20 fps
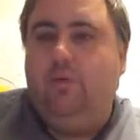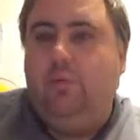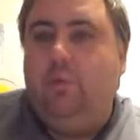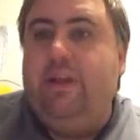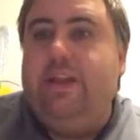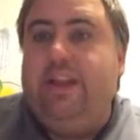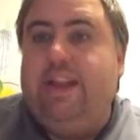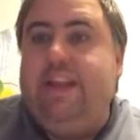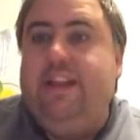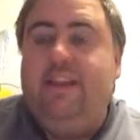
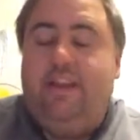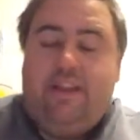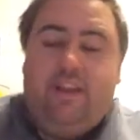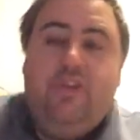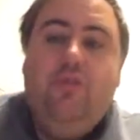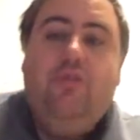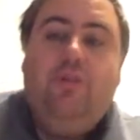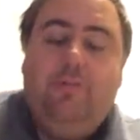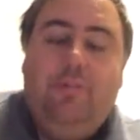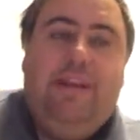we need
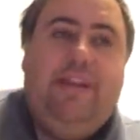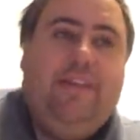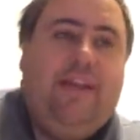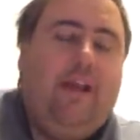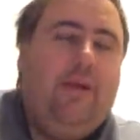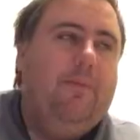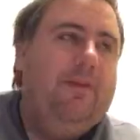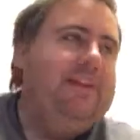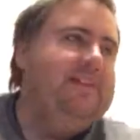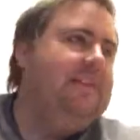you to be
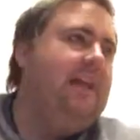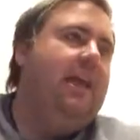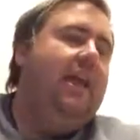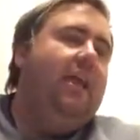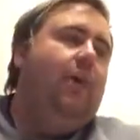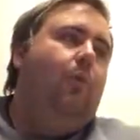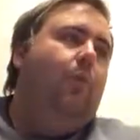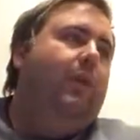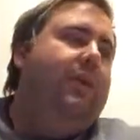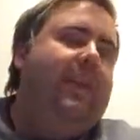there, because
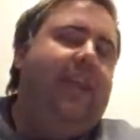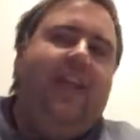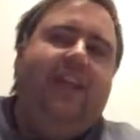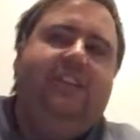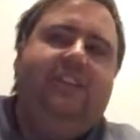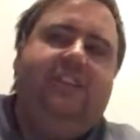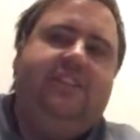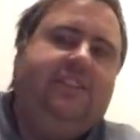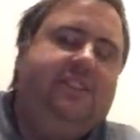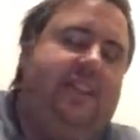we
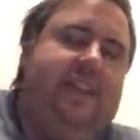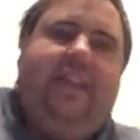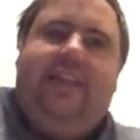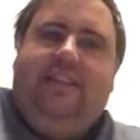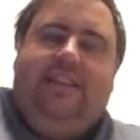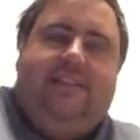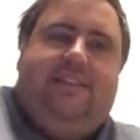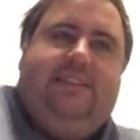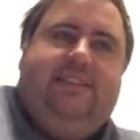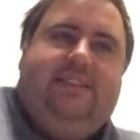can't just
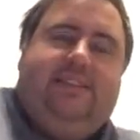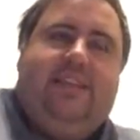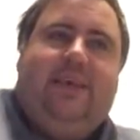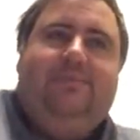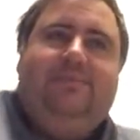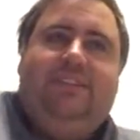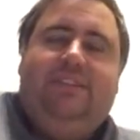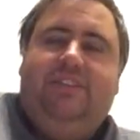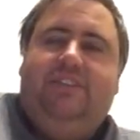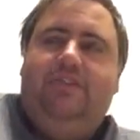
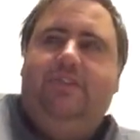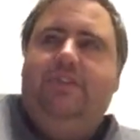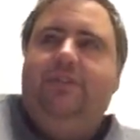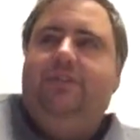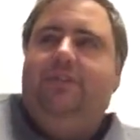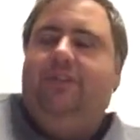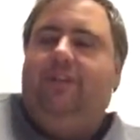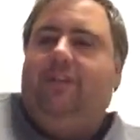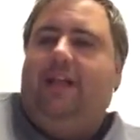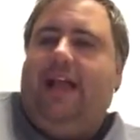substitute
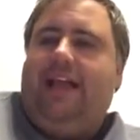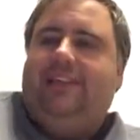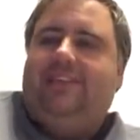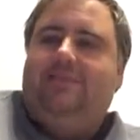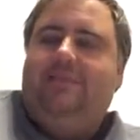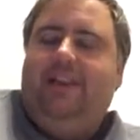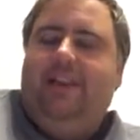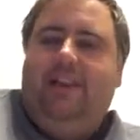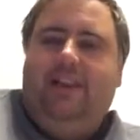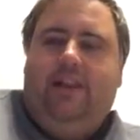you at the last
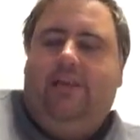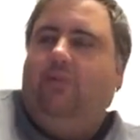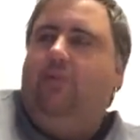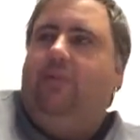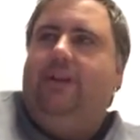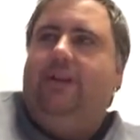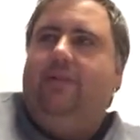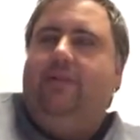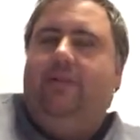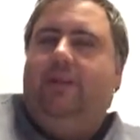minute. It
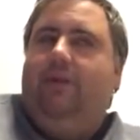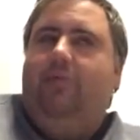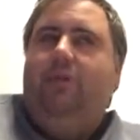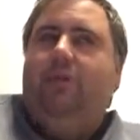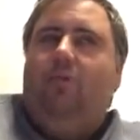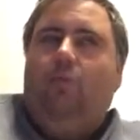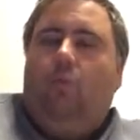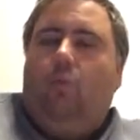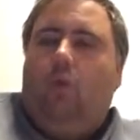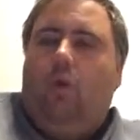
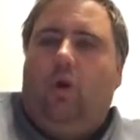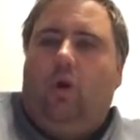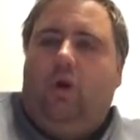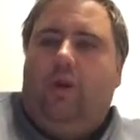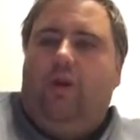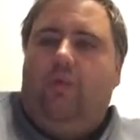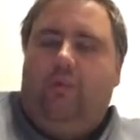wouldn't work.